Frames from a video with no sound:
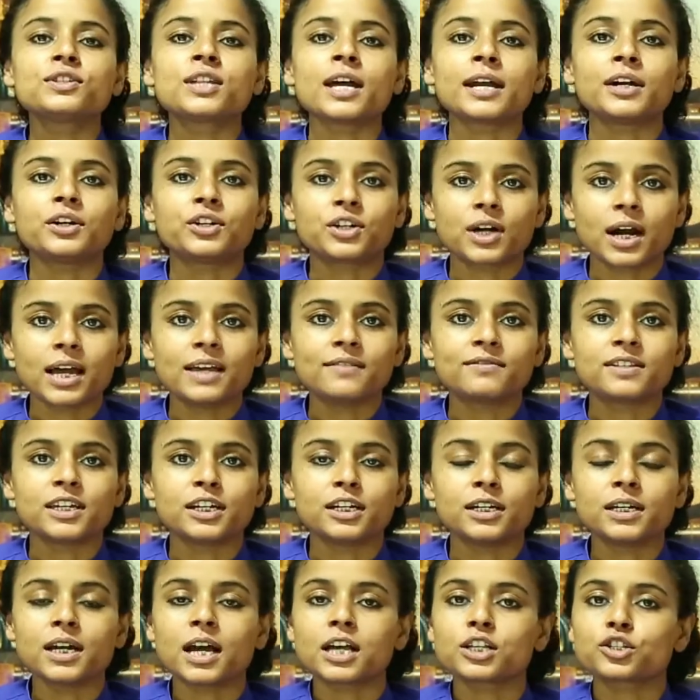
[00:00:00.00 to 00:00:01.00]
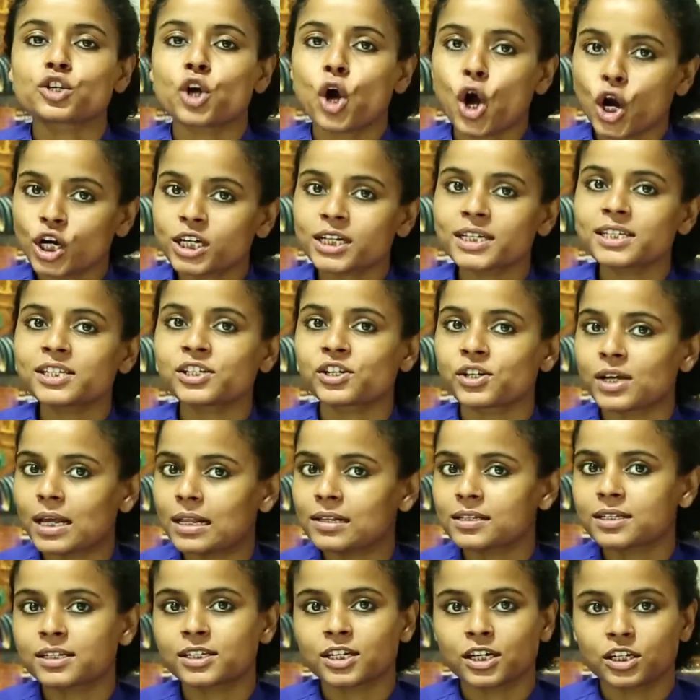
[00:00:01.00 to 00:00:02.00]
that drives India's hottest
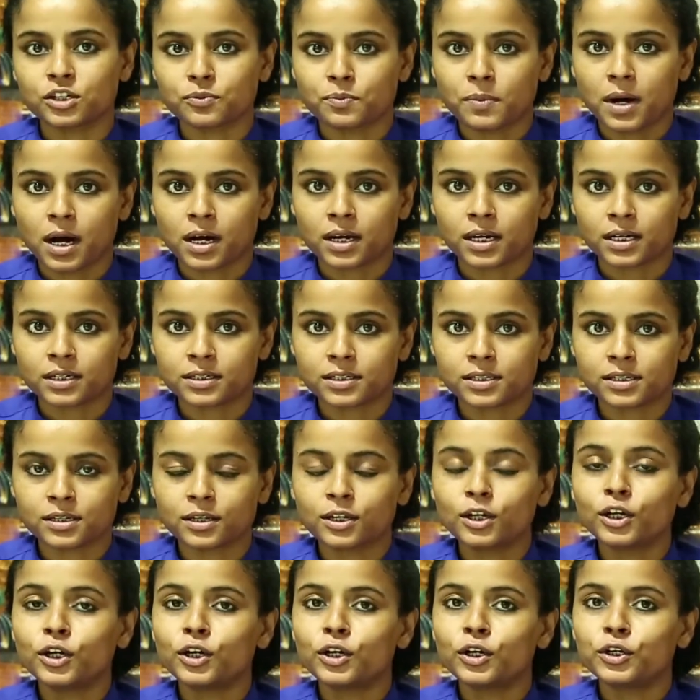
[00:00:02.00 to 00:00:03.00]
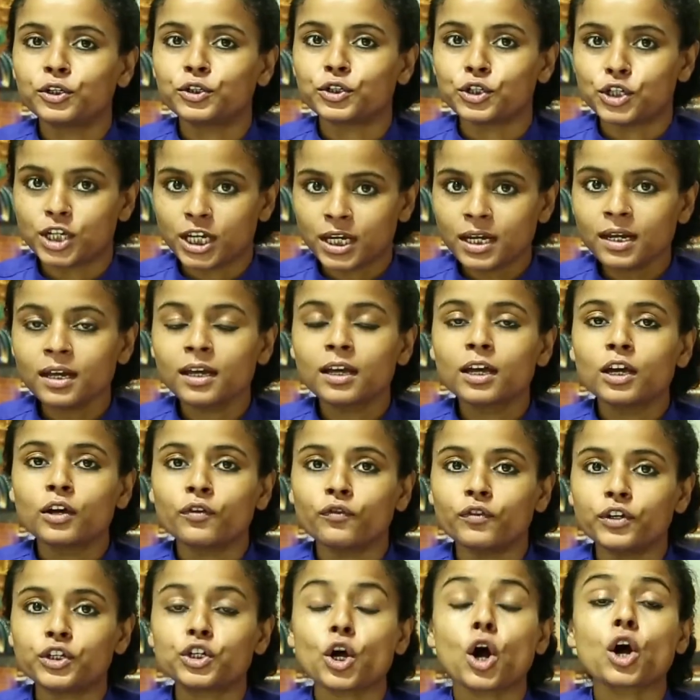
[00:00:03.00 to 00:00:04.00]
real estate markets. Today,
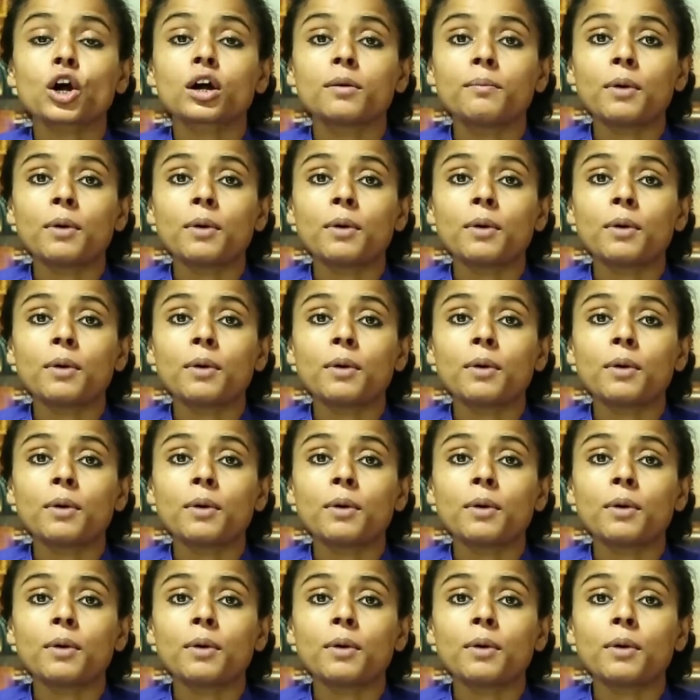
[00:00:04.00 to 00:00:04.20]
we talk